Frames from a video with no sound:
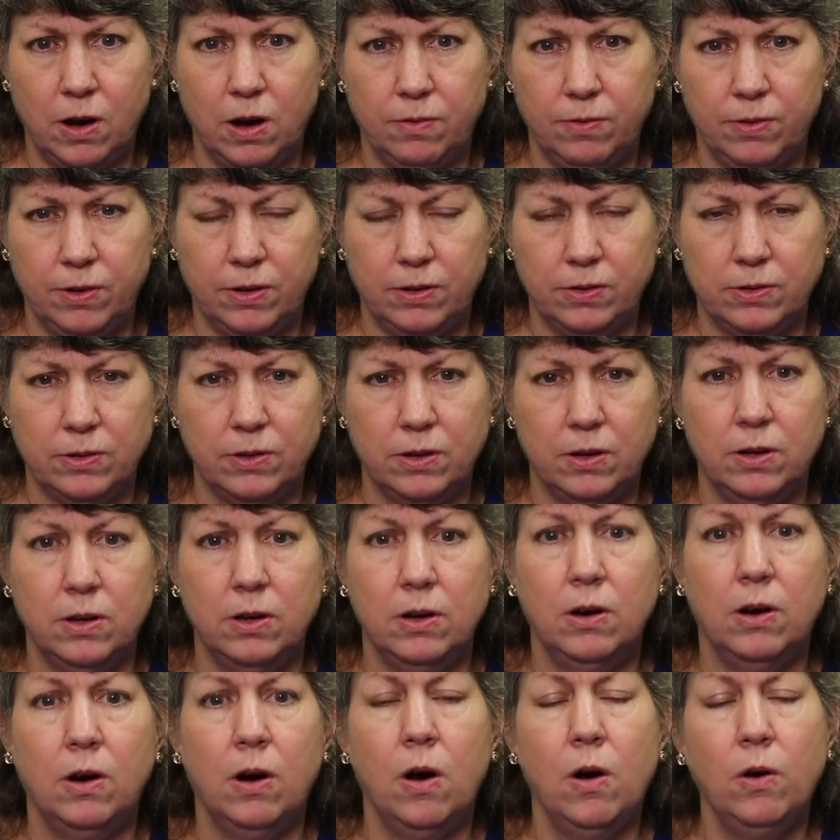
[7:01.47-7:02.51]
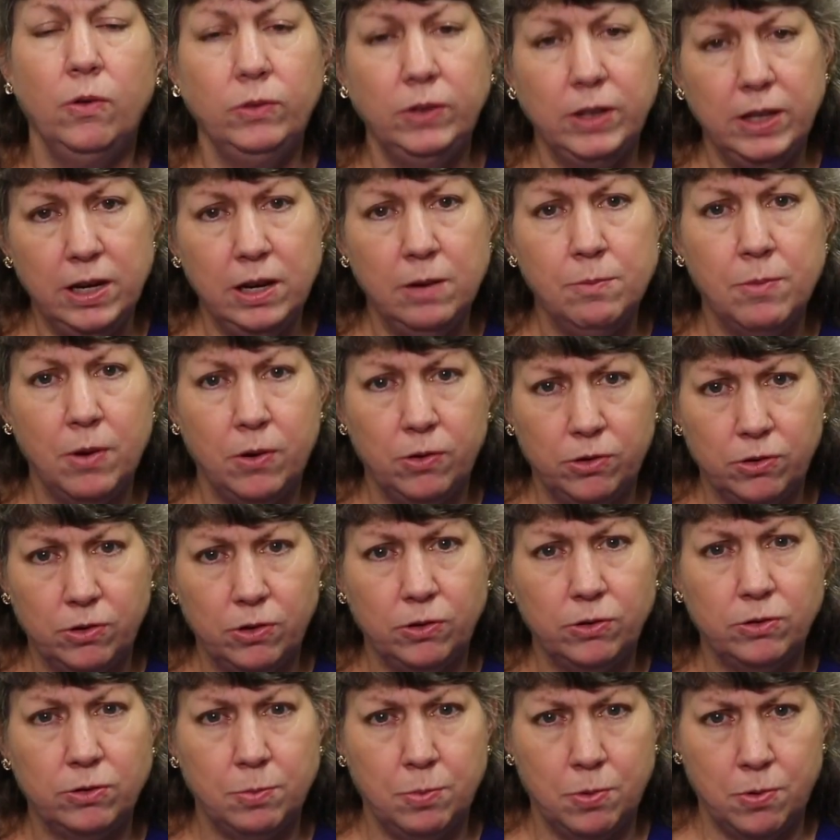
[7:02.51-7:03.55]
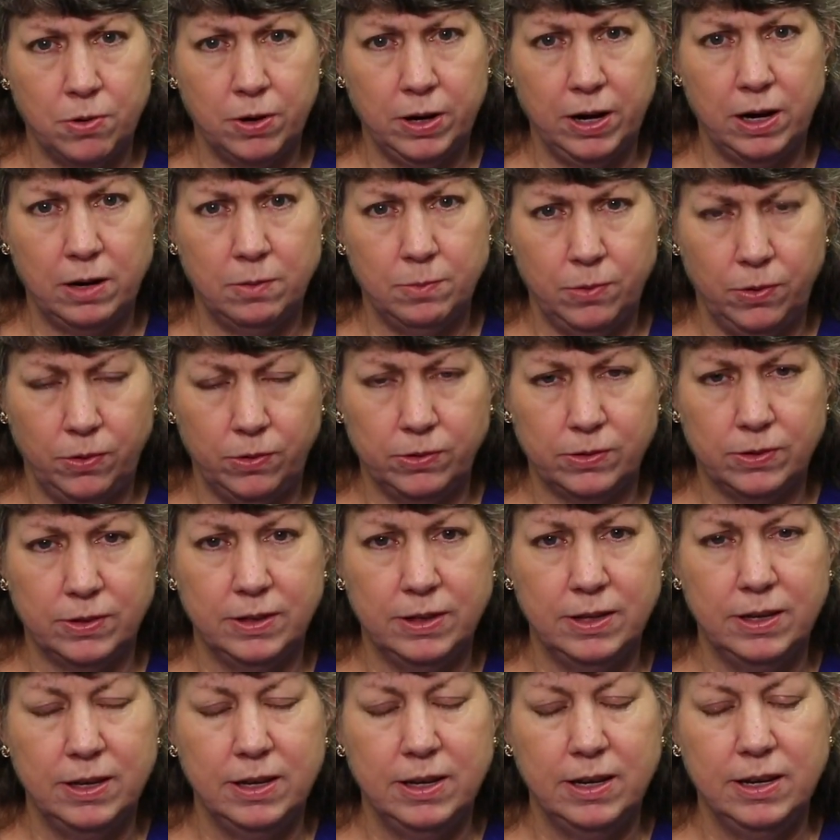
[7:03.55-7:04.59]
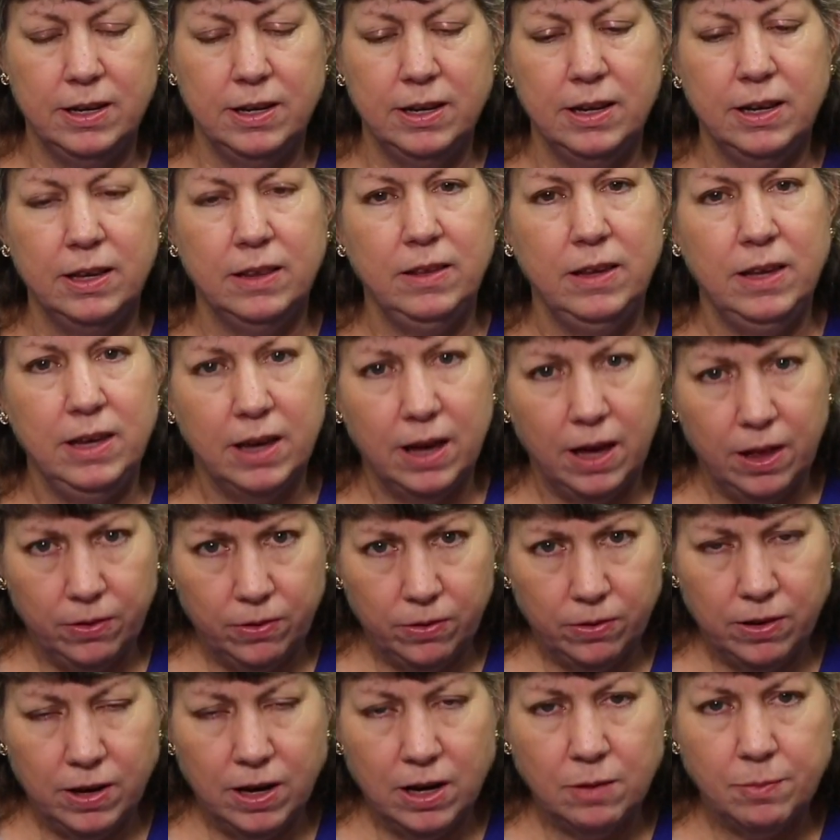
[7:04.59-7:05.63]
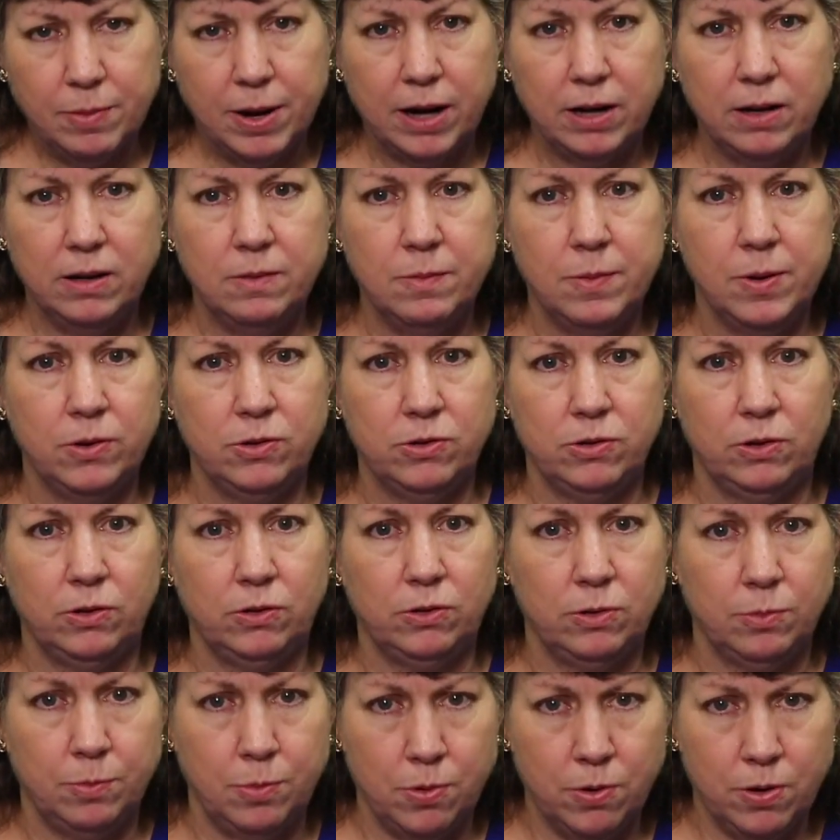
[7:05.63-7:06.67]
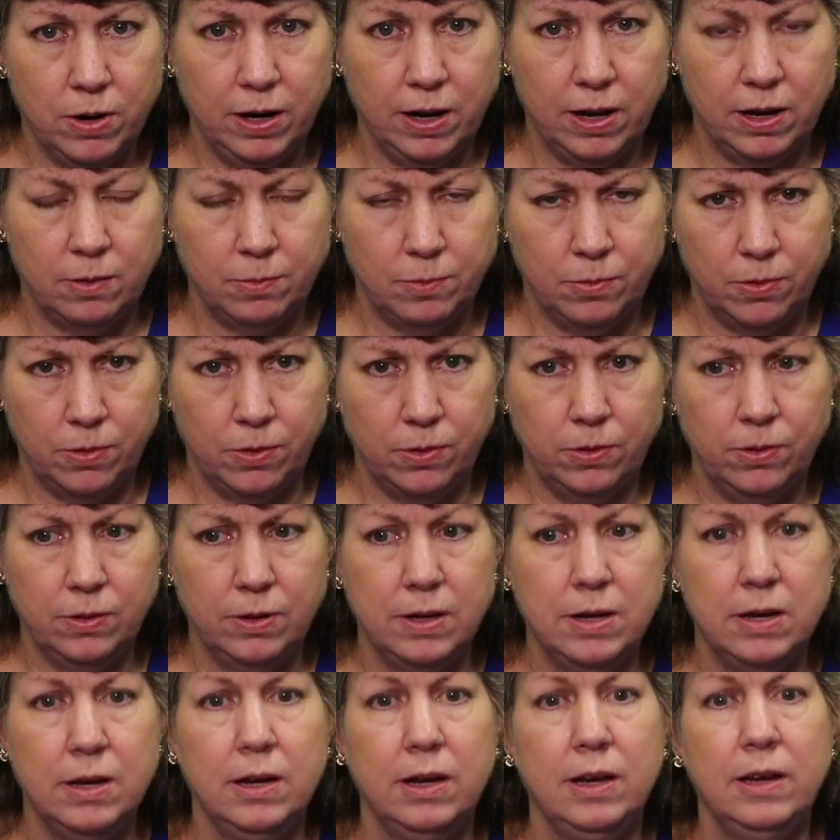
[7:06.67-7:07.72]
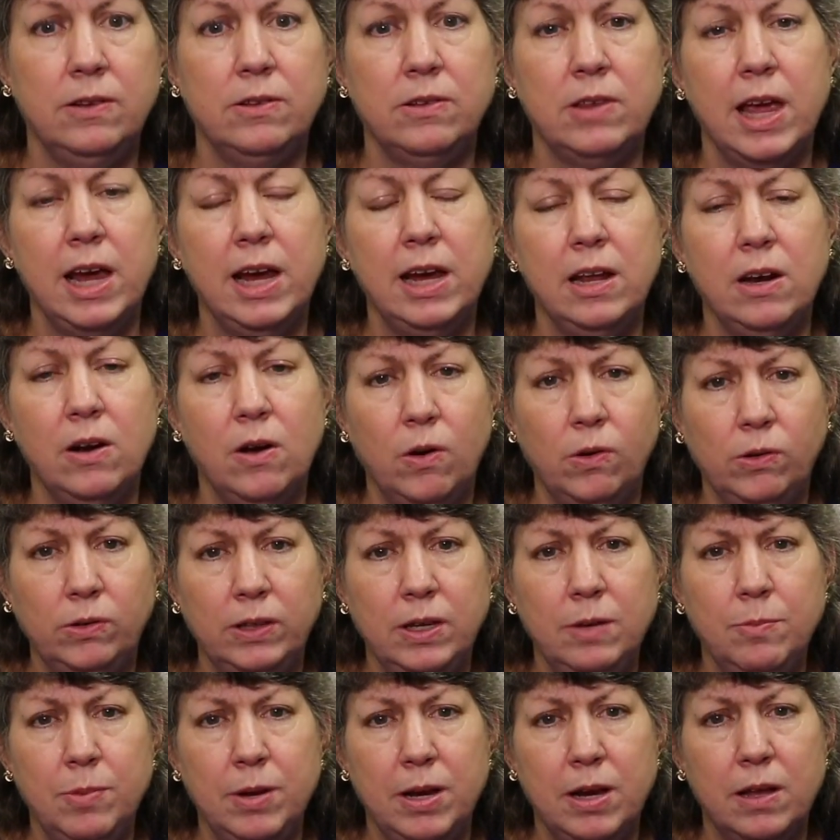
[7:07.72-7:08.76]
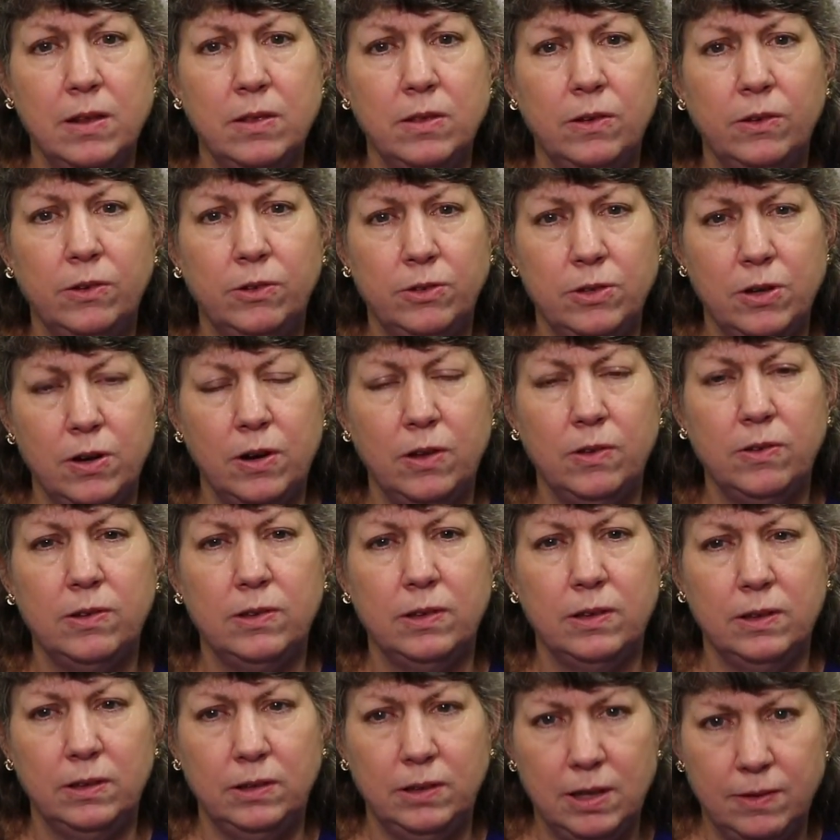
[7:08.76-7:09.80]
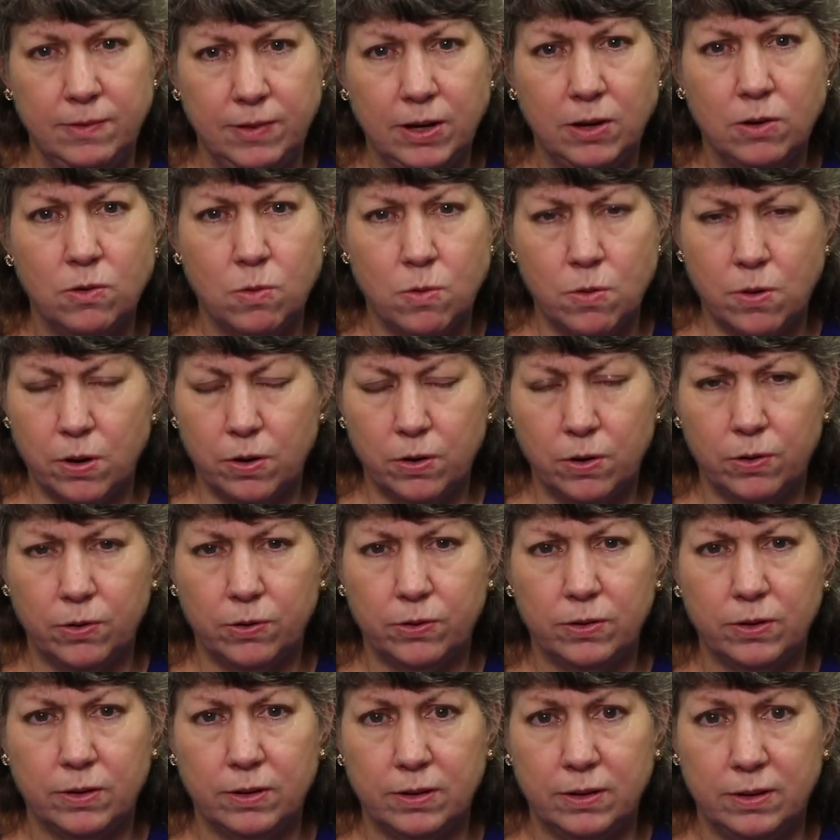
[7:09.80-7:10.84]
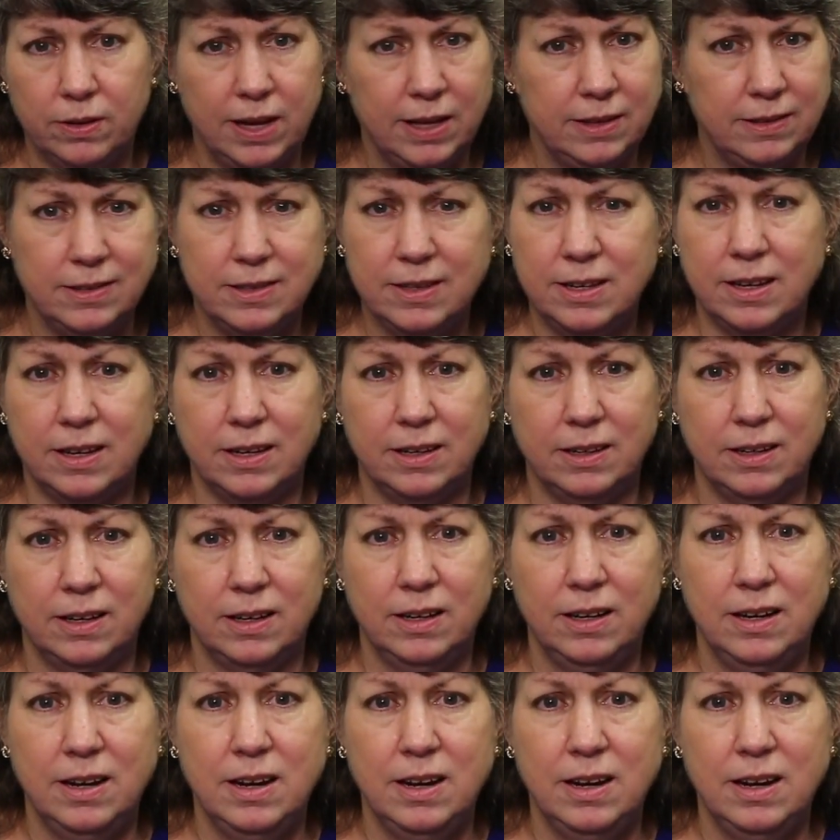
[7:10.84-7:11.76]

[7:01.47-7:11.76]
Office, only emotional support animals. The other thing about an emotional support animal is they can only be in the student's living quarters. That's it.